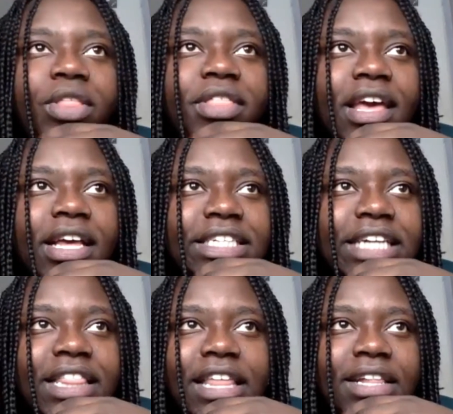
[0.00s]
they
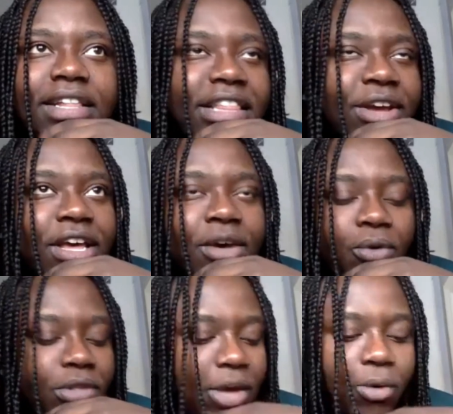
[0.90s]
said that they
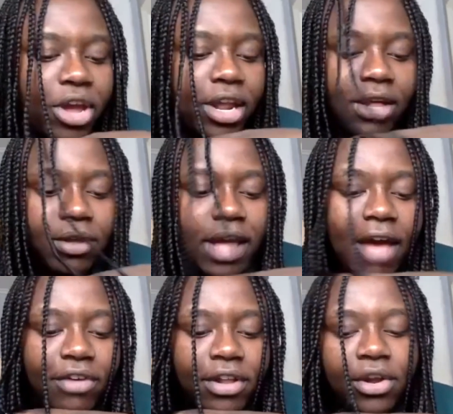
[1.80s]
weren't gonna
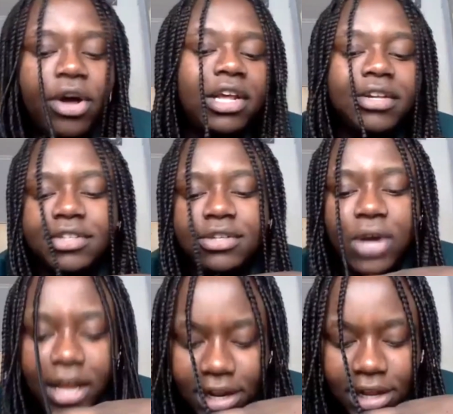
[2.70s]
have an audience
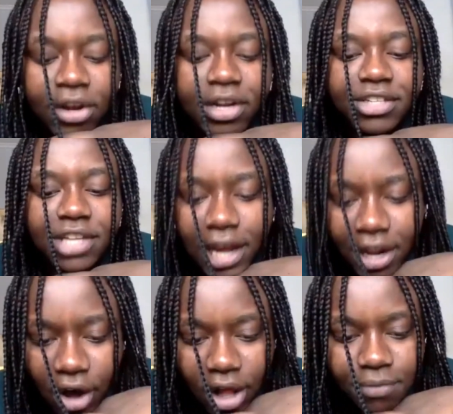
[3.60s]

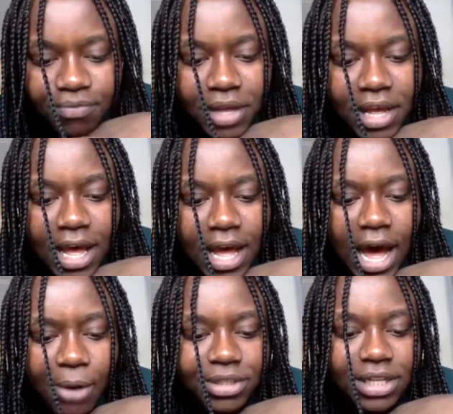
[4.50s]
at all,
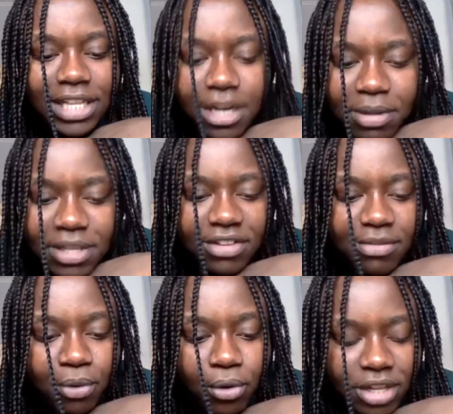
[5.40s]
I was a little bit
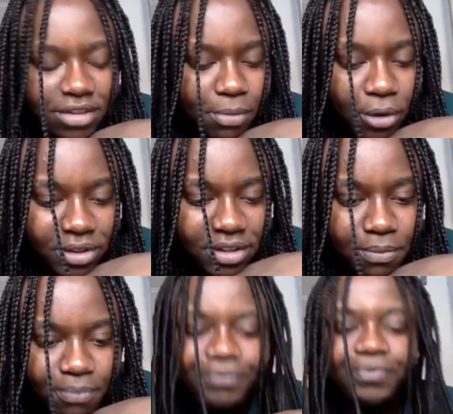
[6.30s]
disappointed.
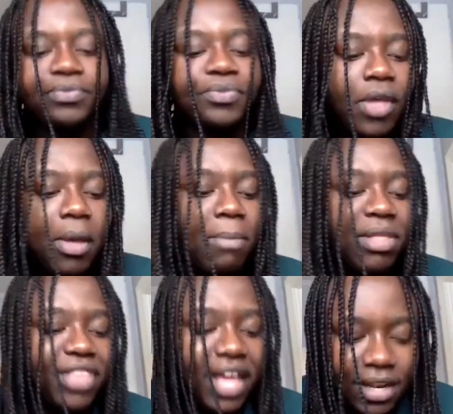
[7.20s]

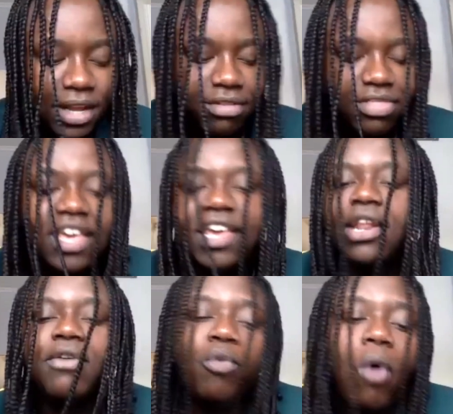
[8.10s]
But then
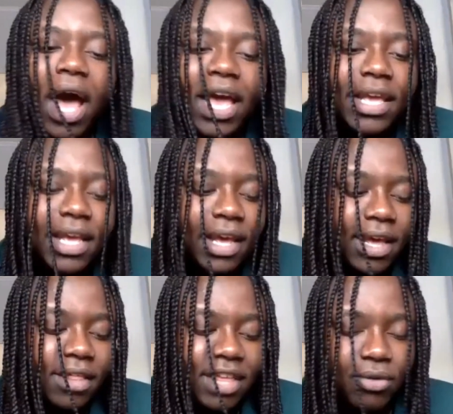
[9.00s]
thinking of why
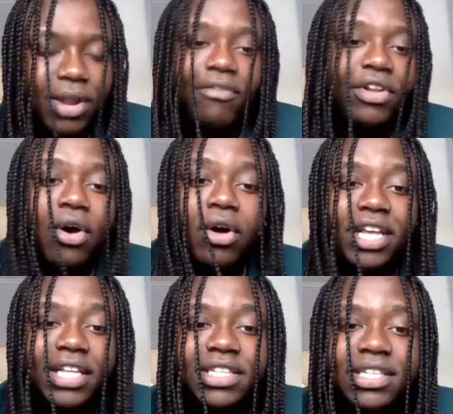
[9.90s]
they don't have an
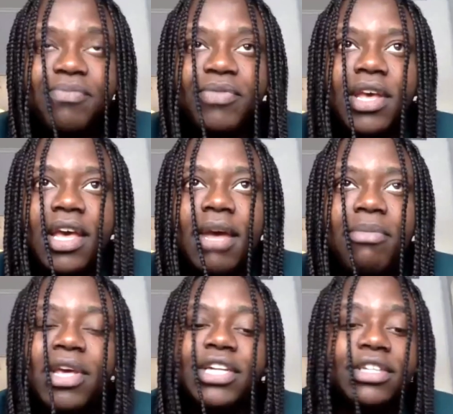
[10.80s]
audience,
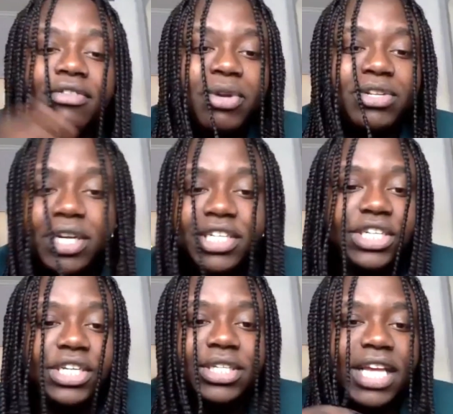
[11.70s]
because of the
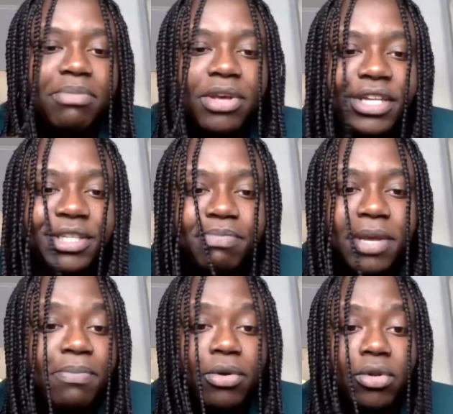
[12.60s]
restrictions and because
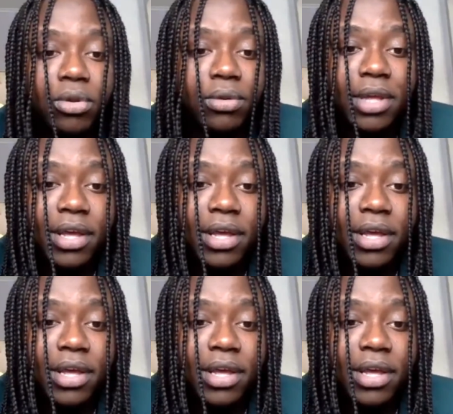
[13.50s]
people